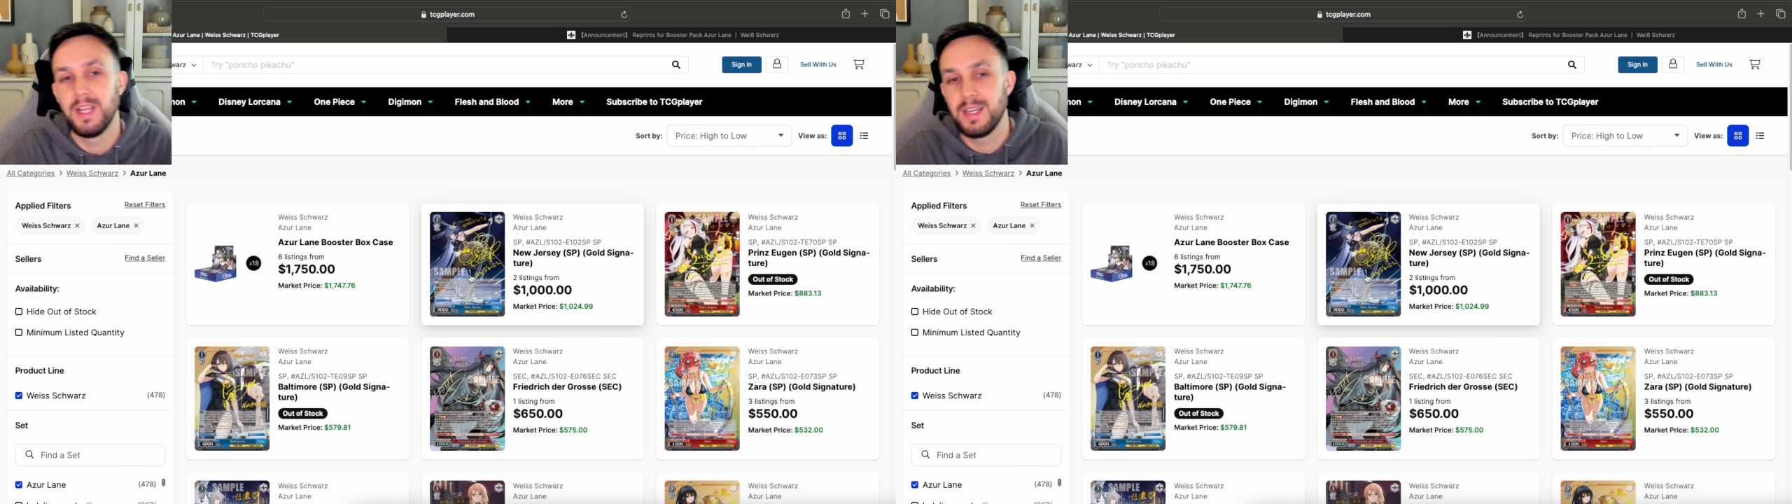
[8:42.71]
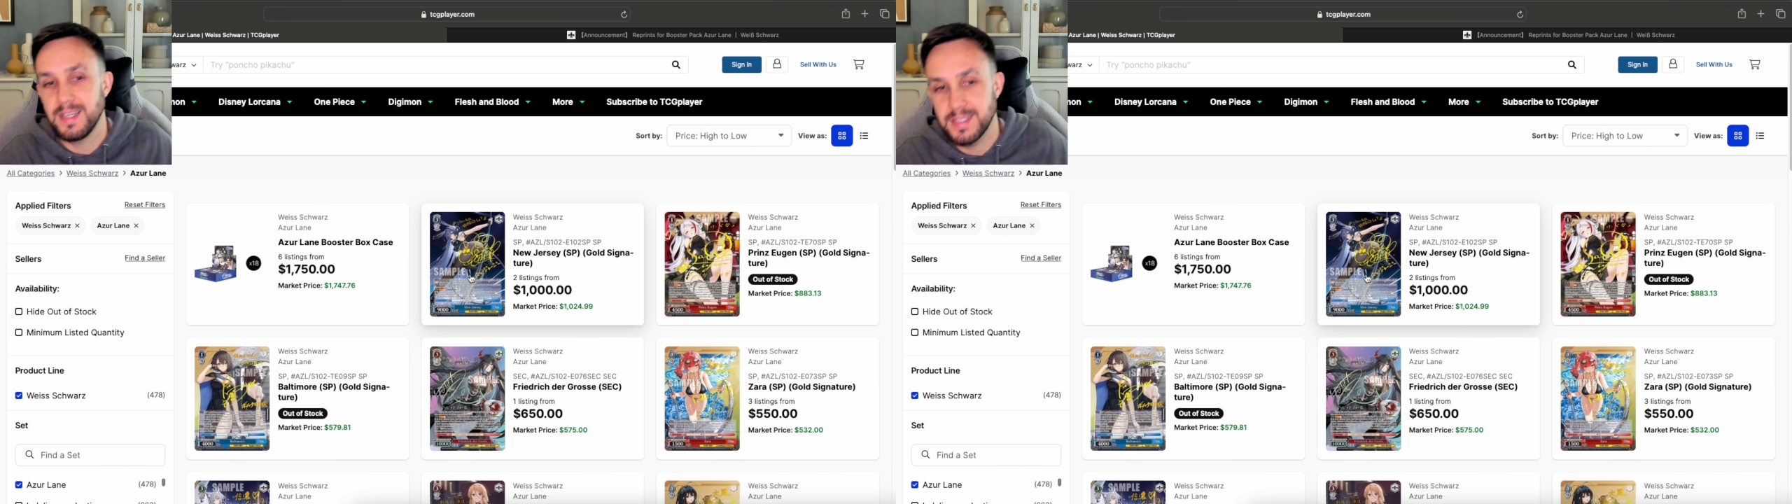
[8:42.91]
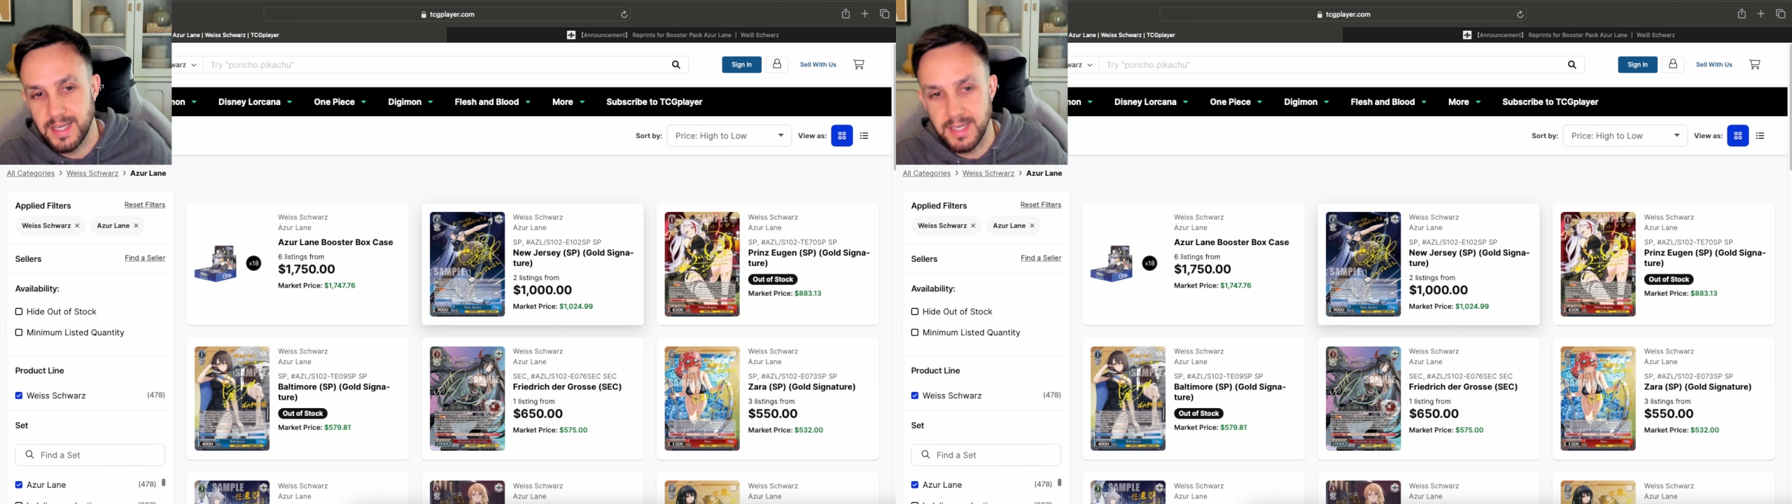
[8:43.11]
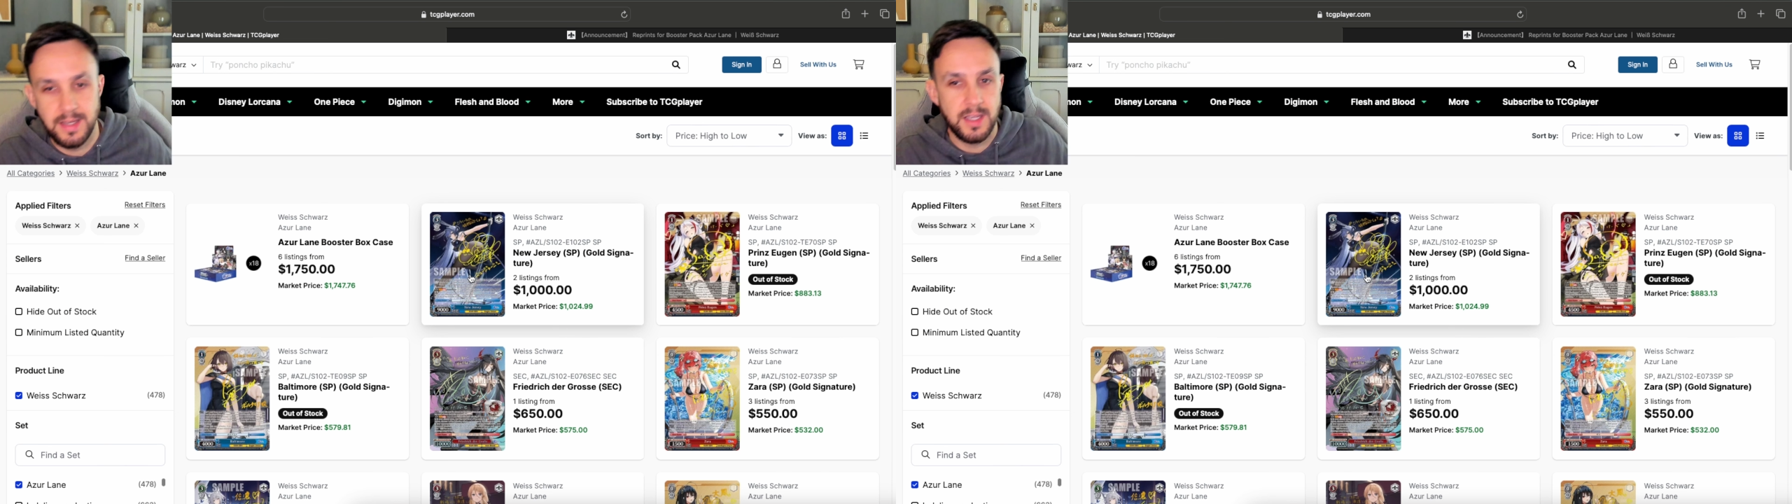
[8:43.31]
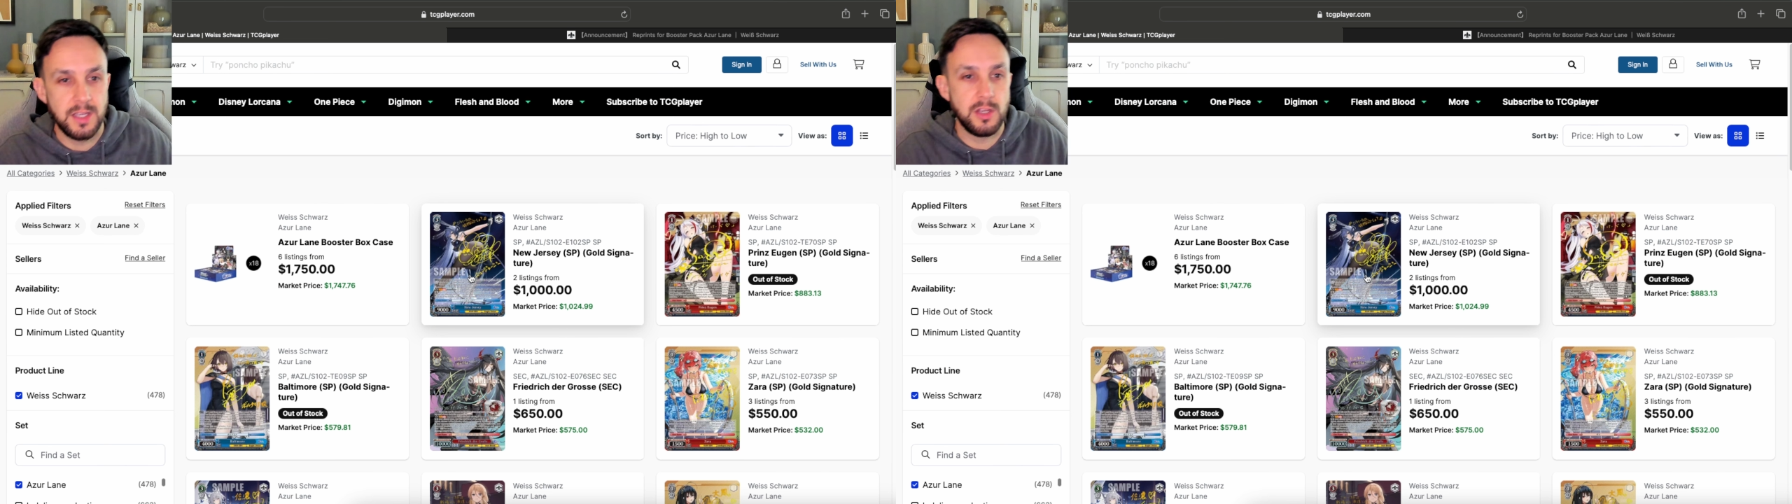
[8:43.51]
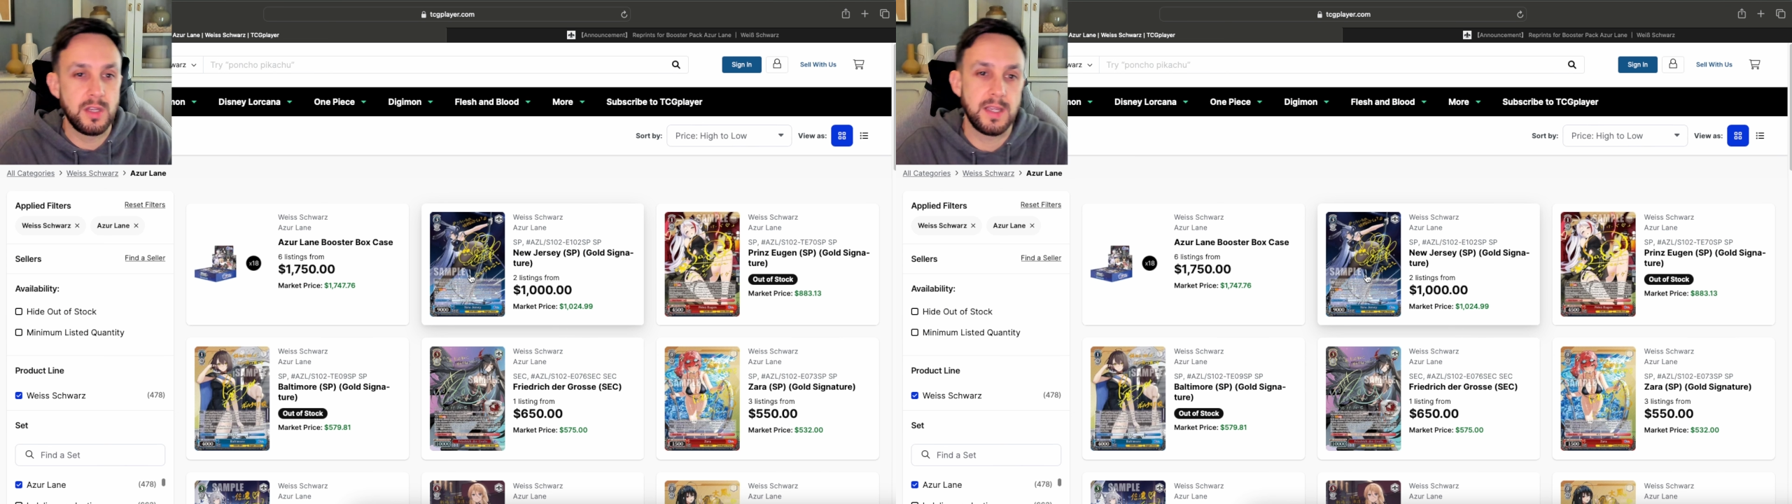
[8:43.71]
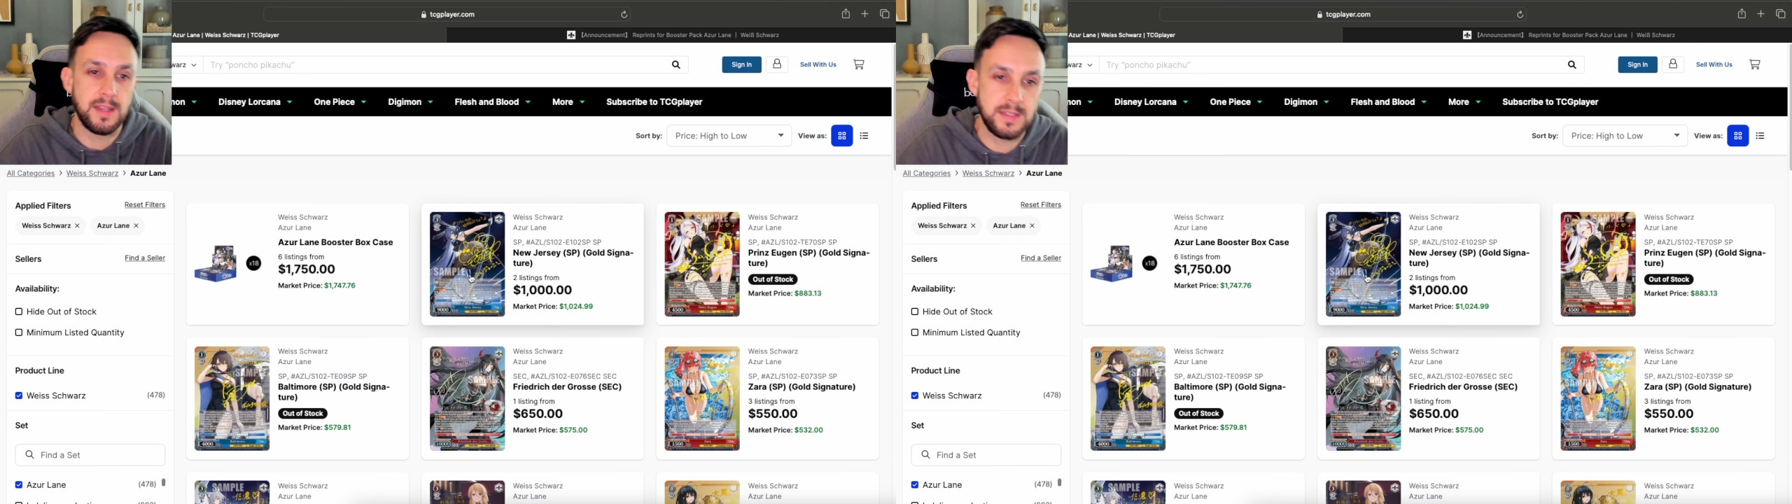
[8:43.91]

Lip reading: Let's say you can get